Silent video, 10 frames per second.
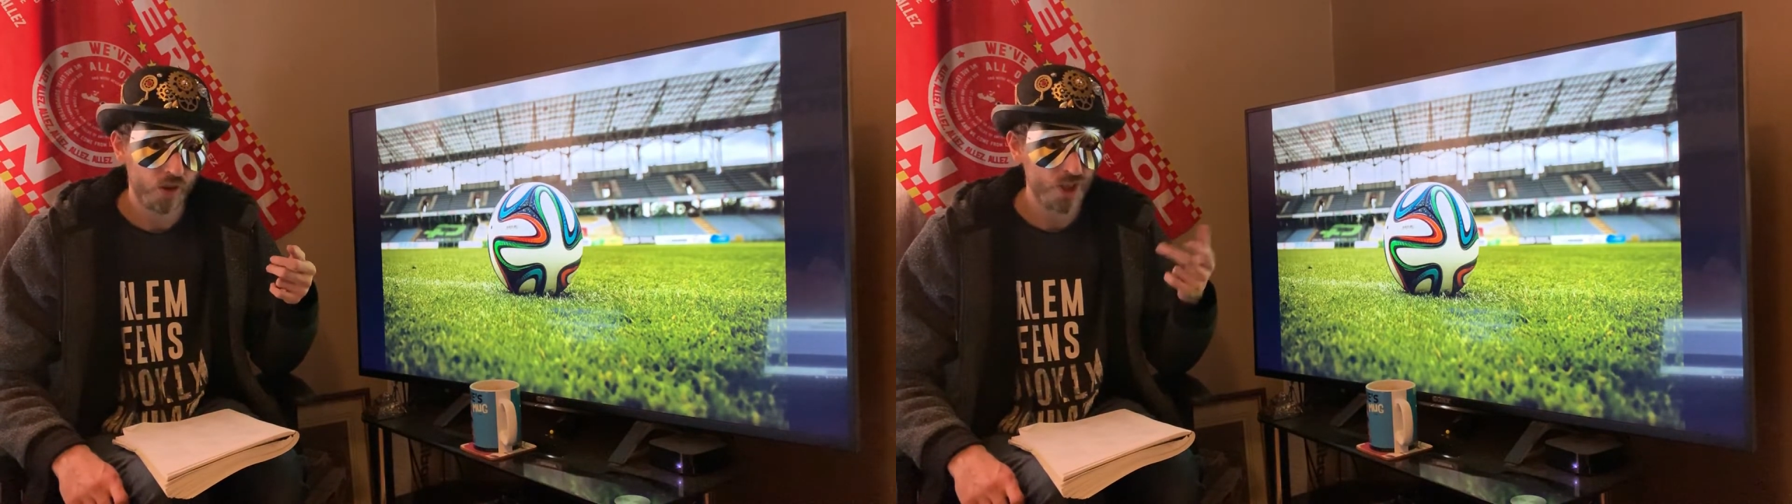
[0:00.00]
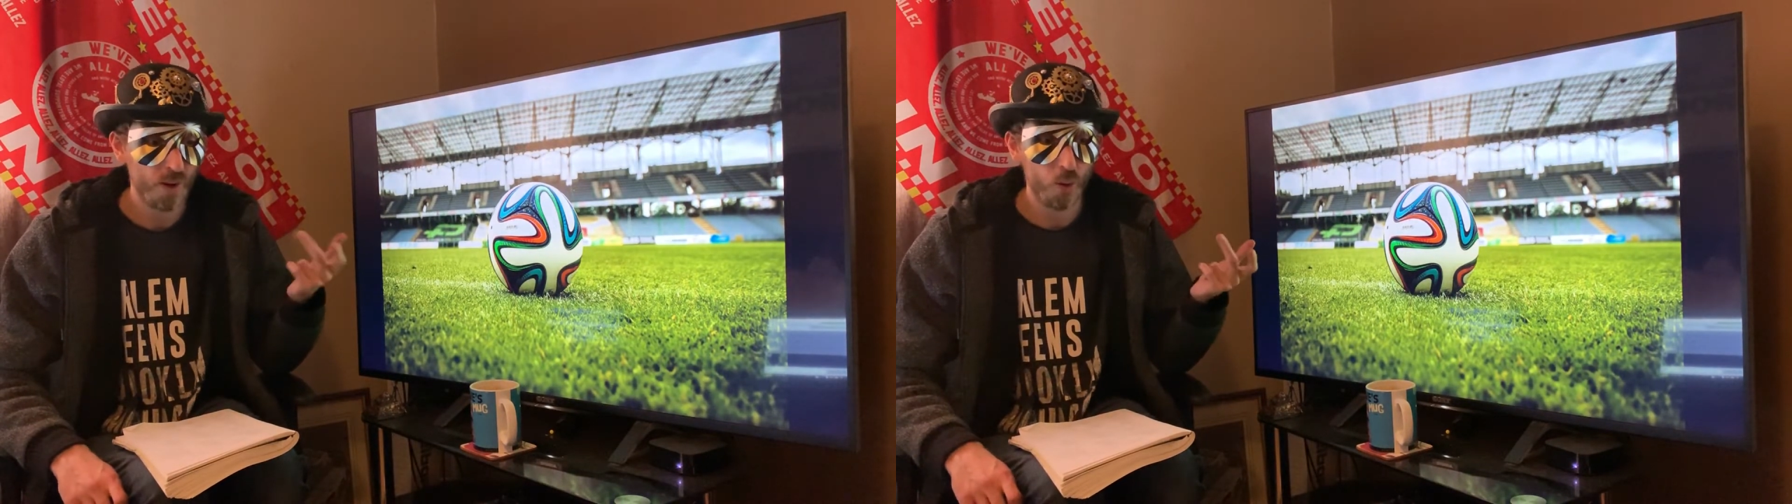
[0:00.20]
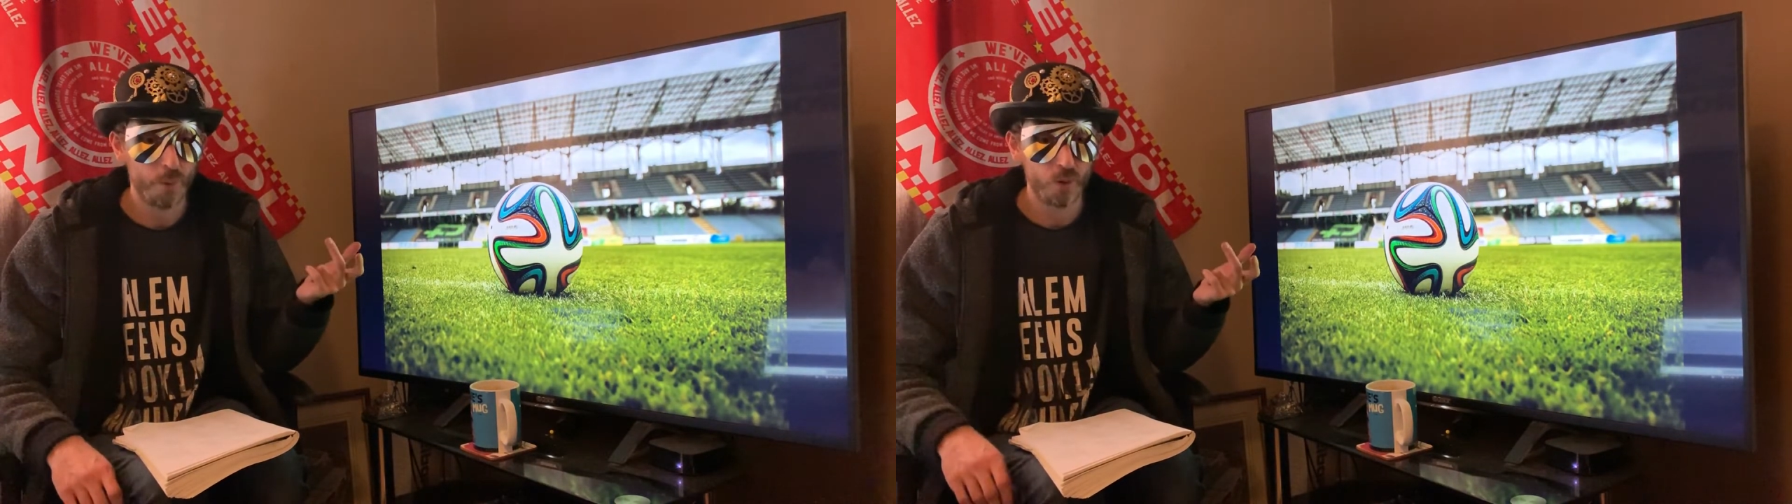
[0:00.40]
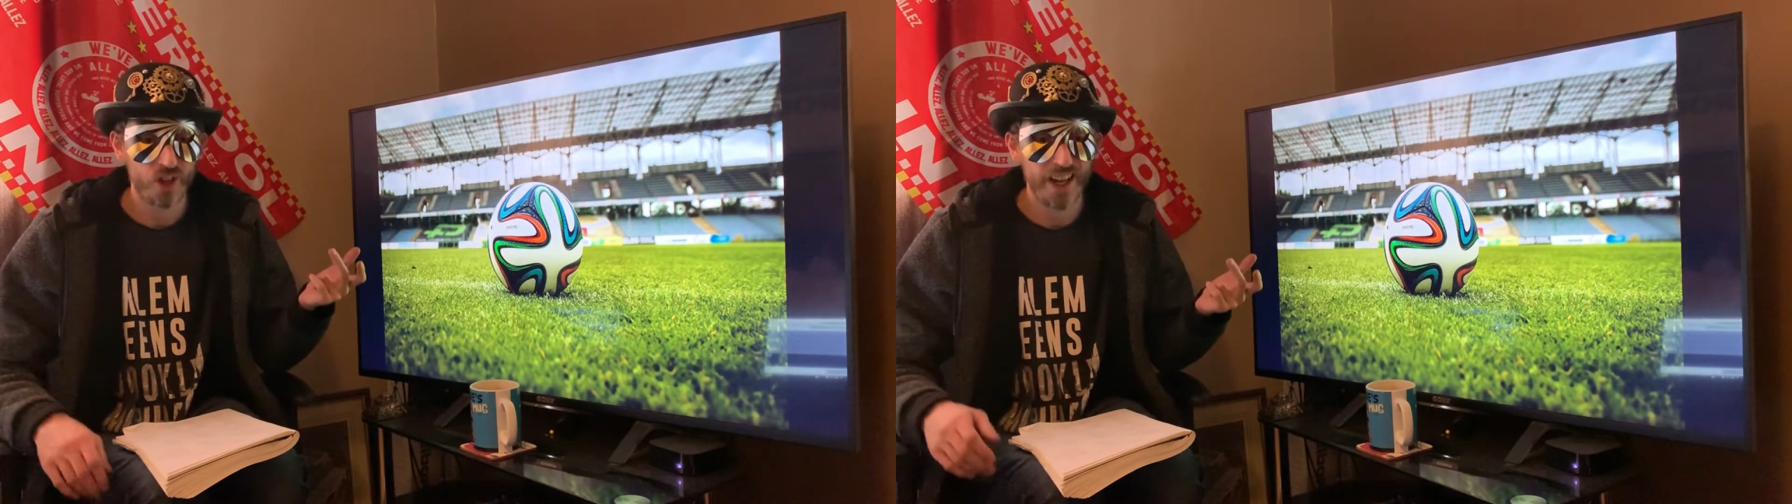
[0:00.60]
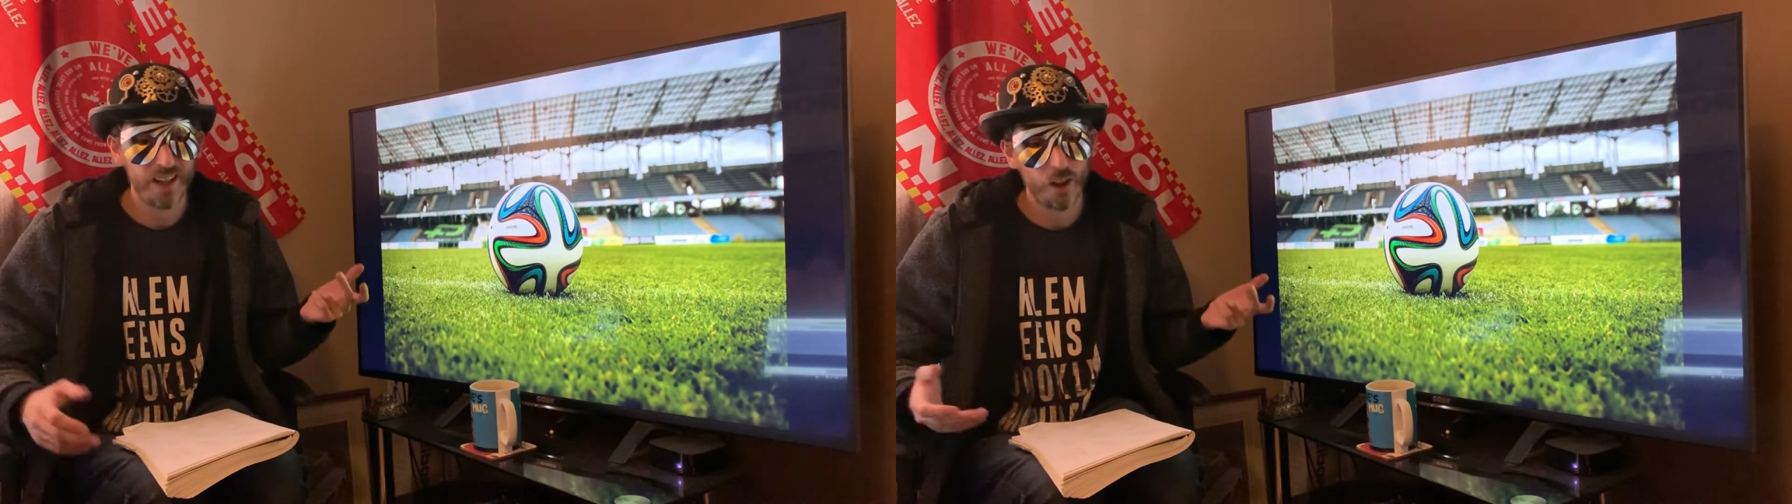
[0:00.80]
despite what people
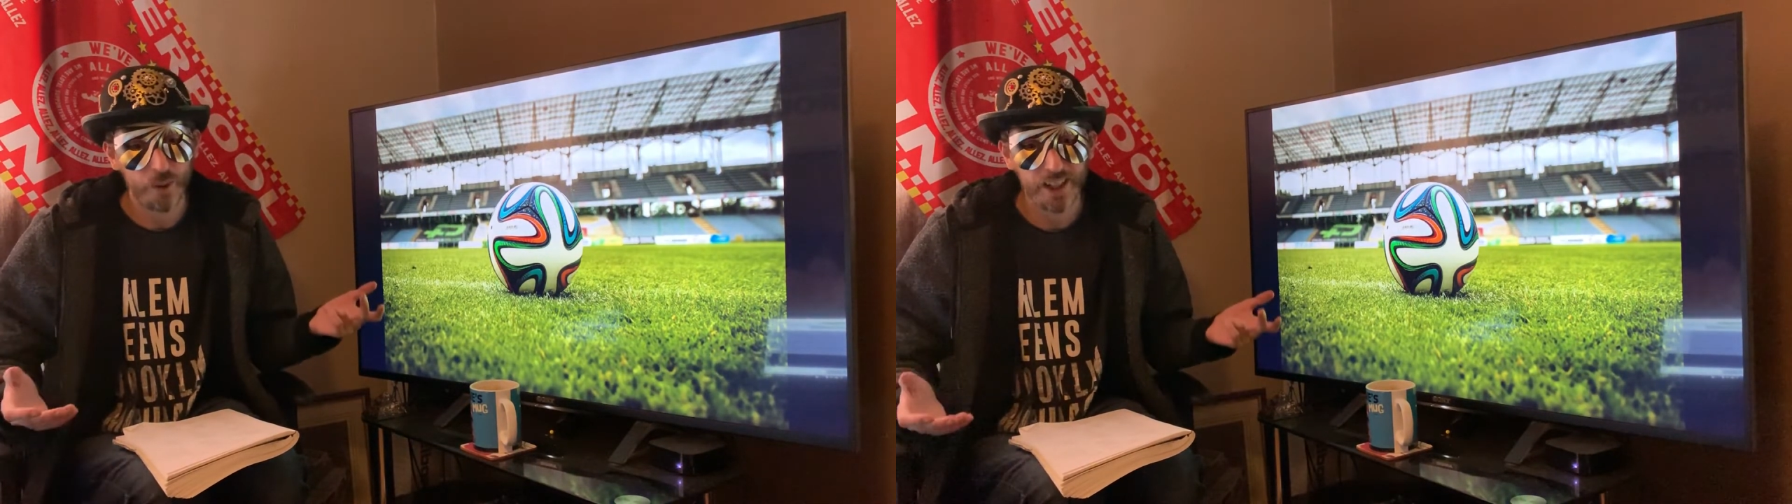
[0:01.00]
say, you know,